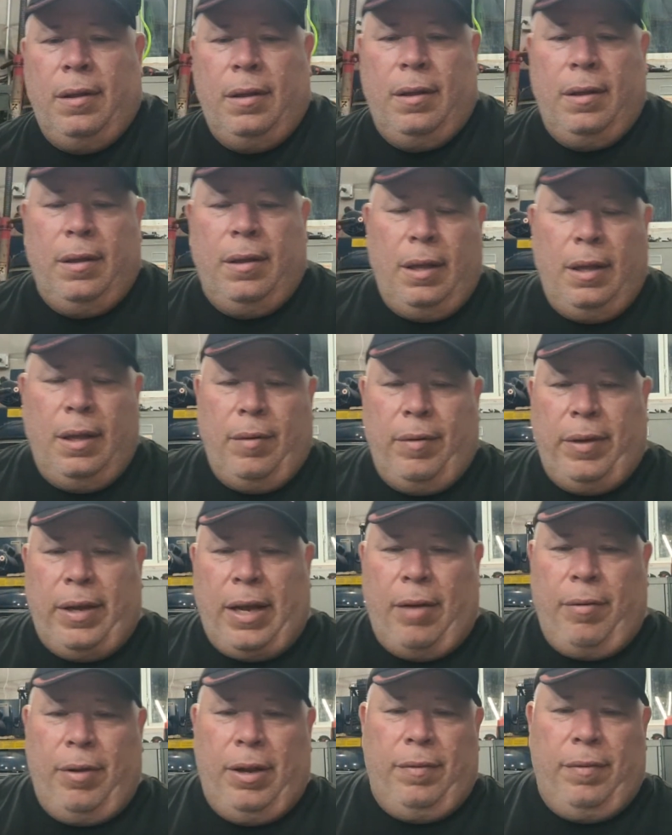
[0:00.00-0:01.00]
And we
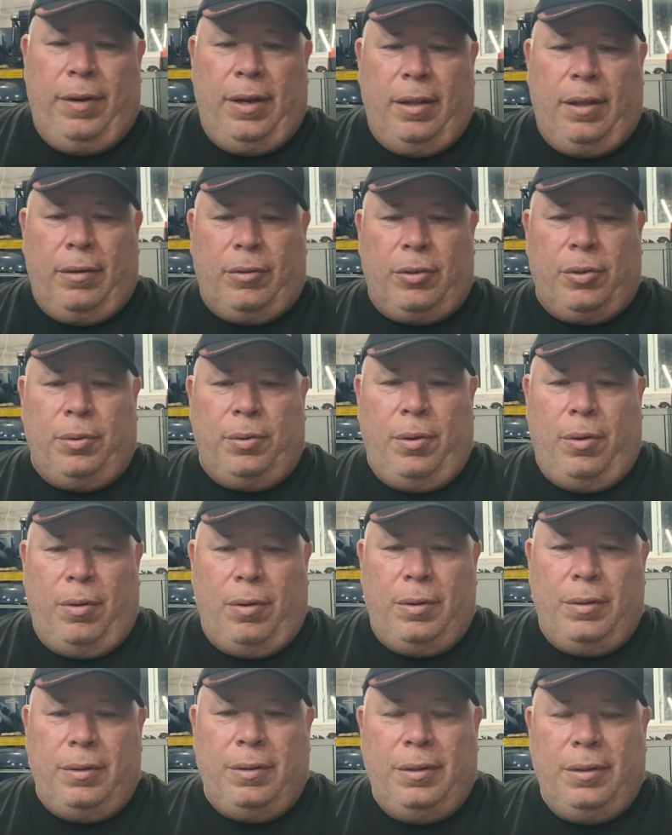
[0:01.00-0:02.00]
got rid of another
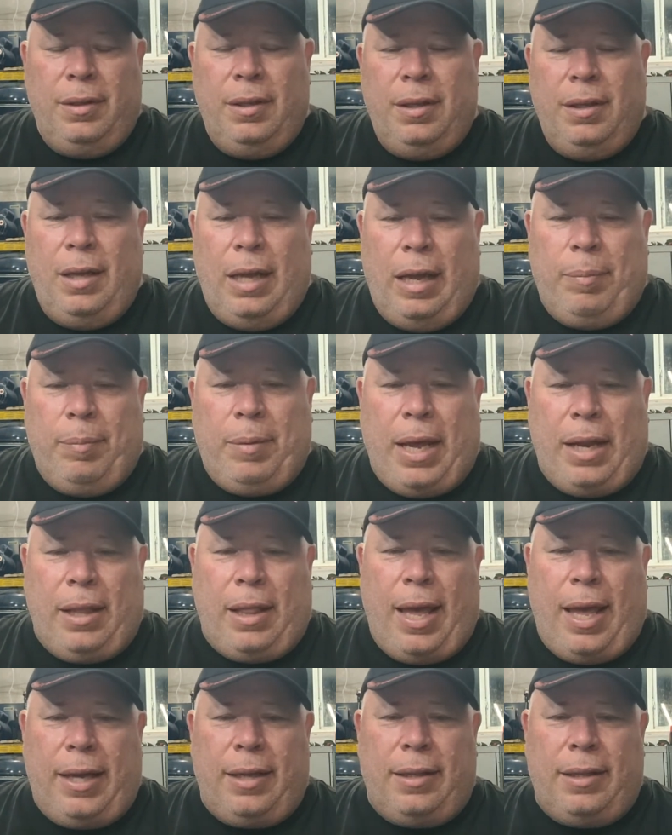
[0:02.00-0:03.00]
troll. I'm kind
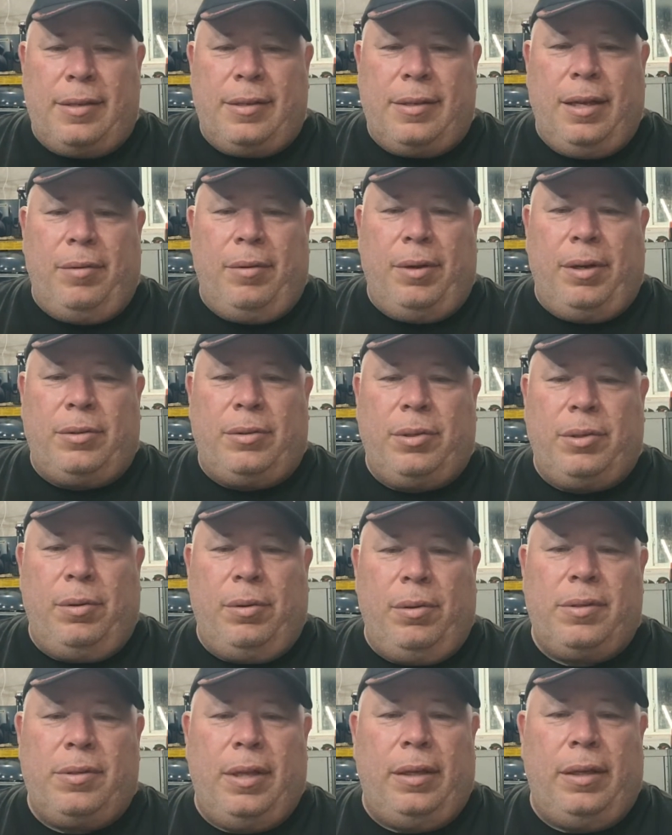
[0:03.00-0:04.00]
of liking this getting rid of
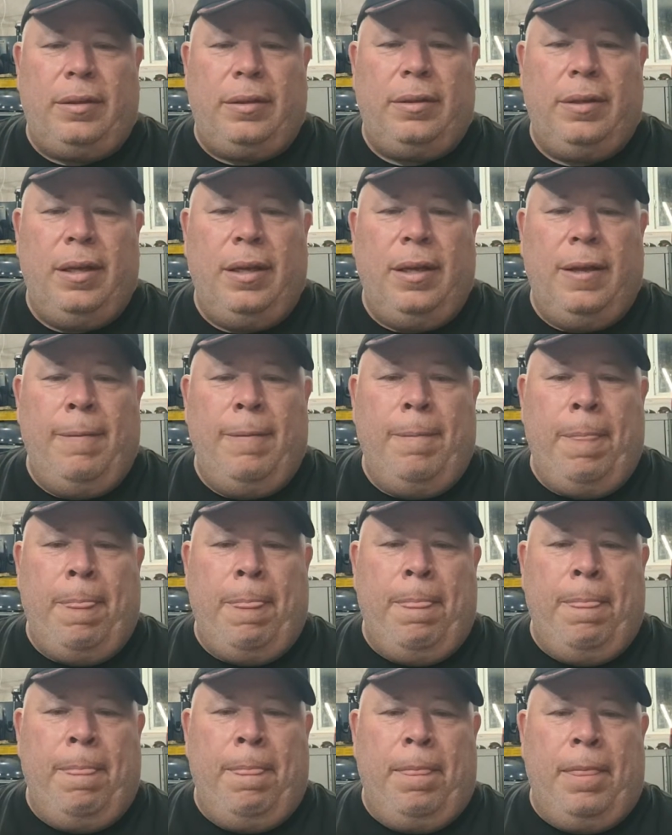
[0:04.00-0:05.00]
trolls thing.
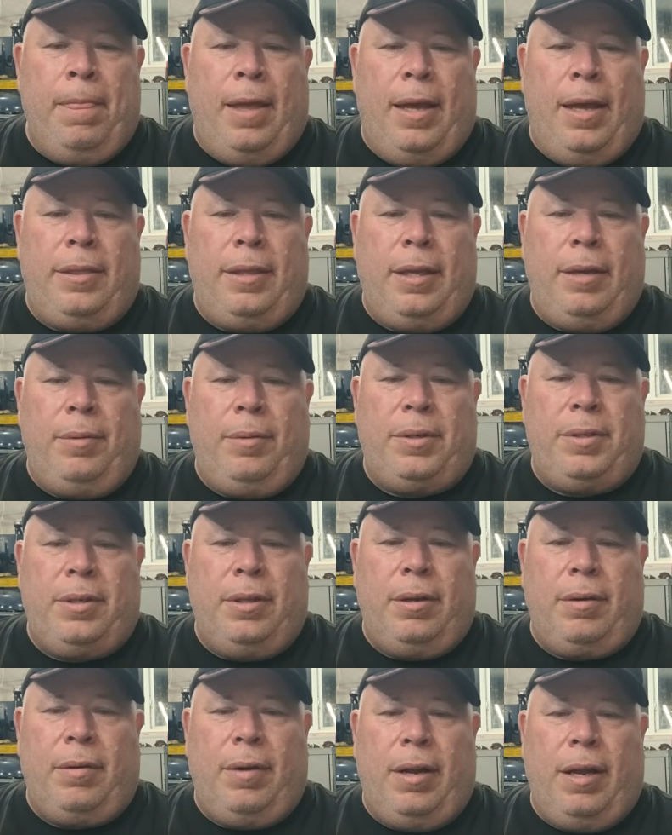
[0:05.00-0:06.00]
I think
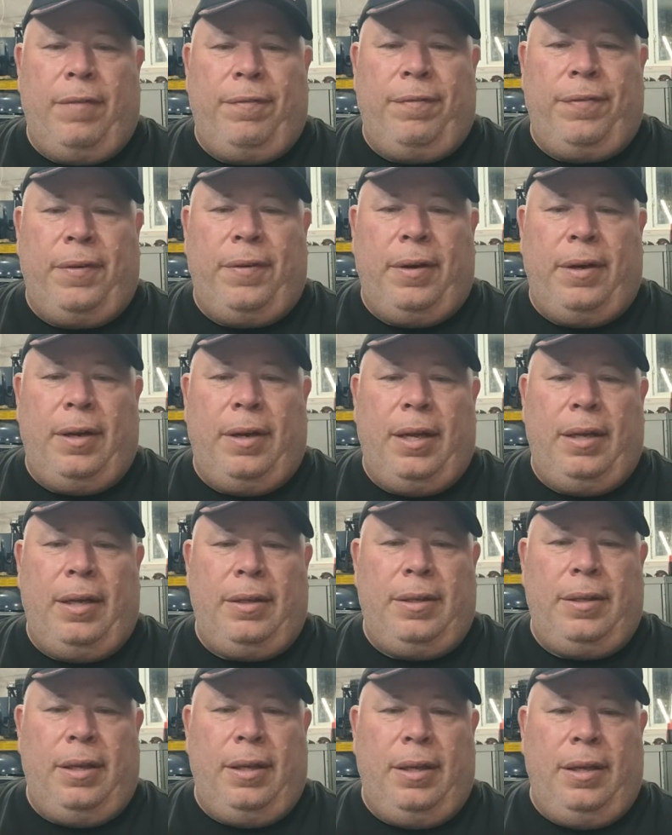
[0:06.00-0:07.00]
we should look around for a
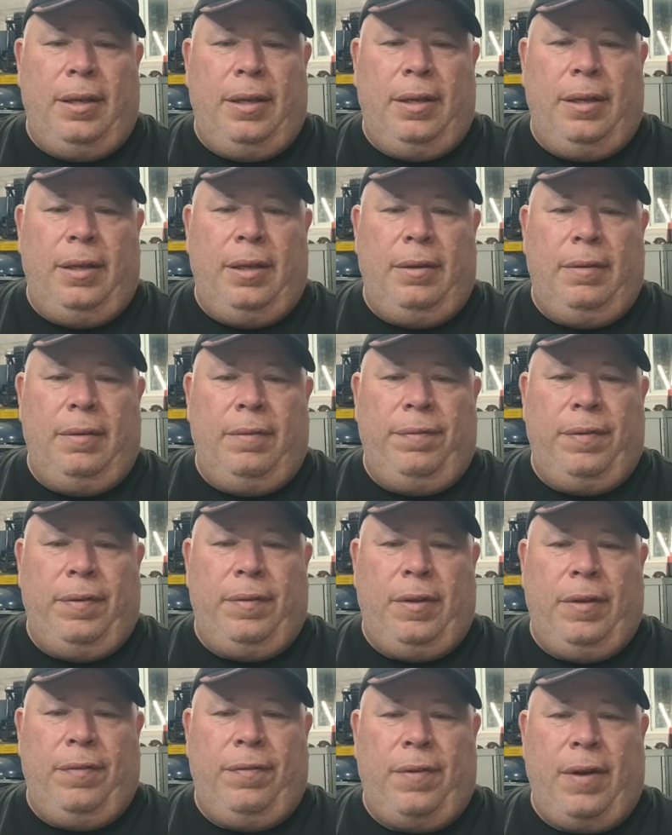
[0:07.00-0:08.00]

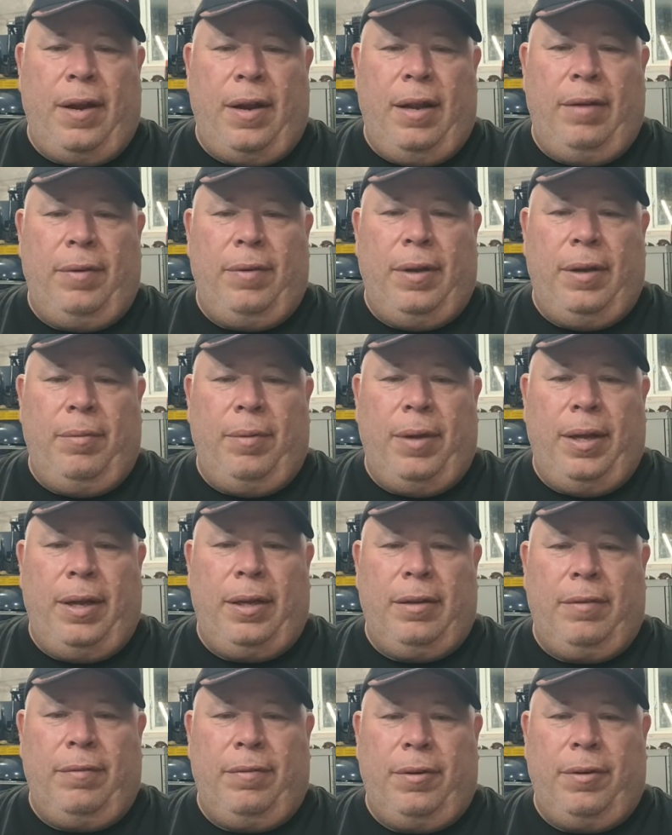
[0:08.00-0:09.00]
1955 red and
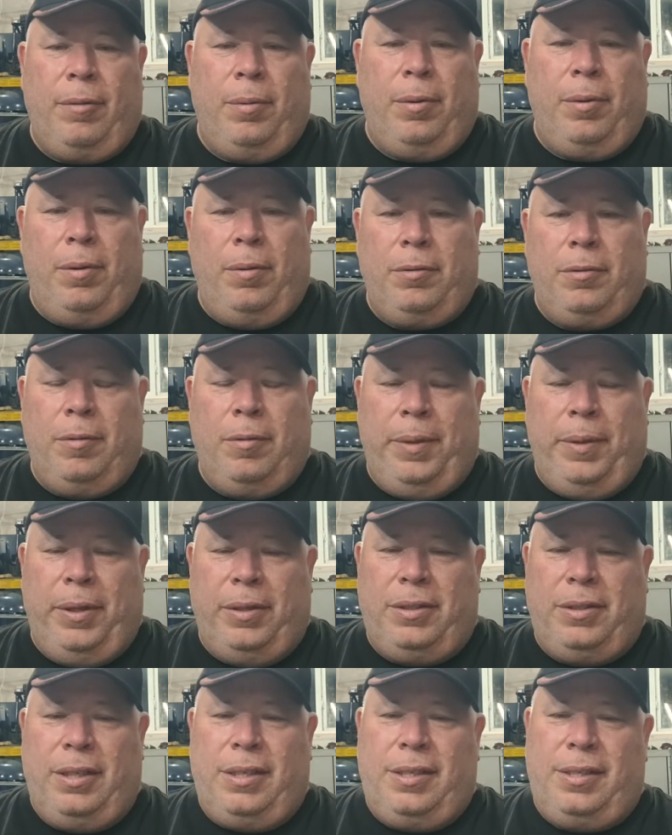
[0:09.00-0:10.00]
white convertible
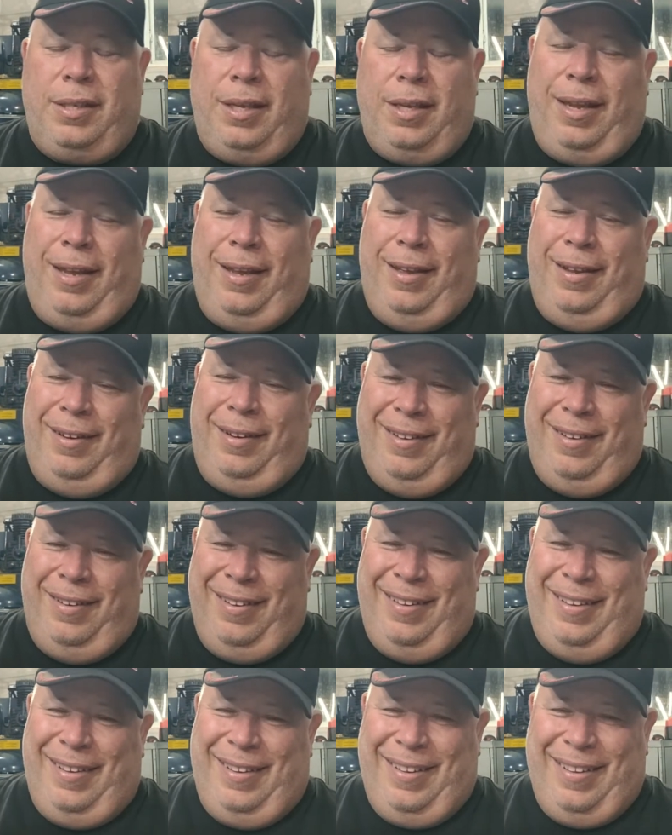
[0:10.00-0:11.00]
Oldsmobile. Just saying.
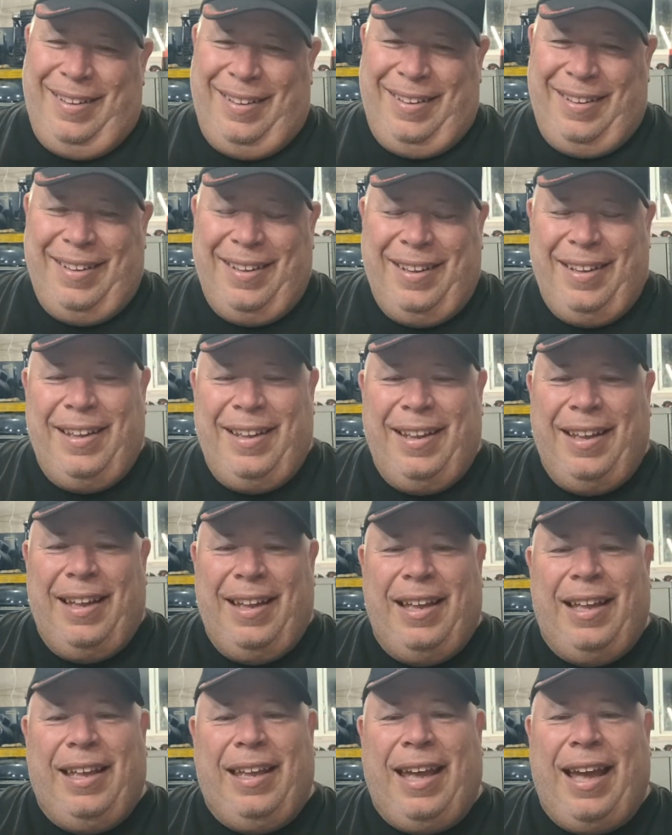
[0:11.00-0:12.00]

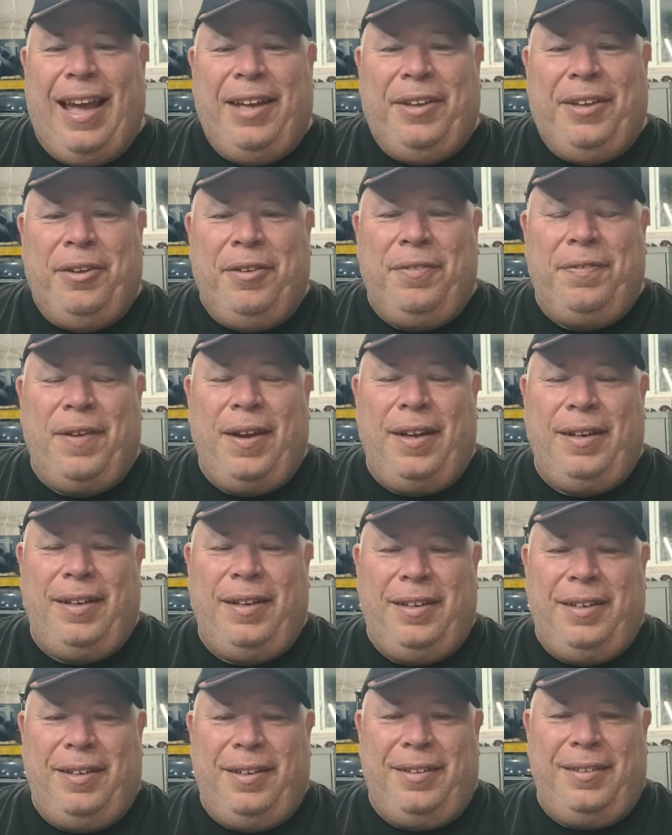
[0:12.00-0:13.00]
Yeah, you find
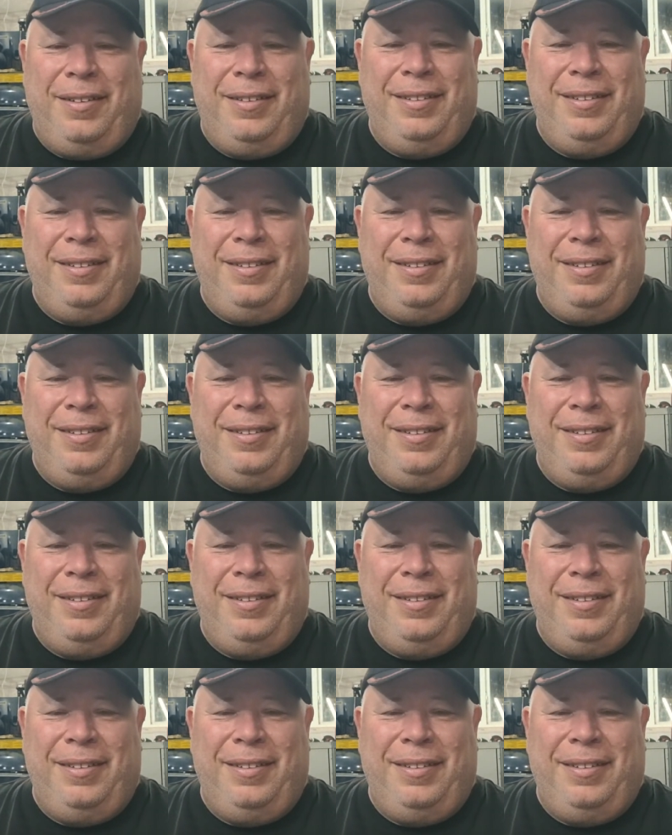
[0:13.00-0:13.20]
it, dear.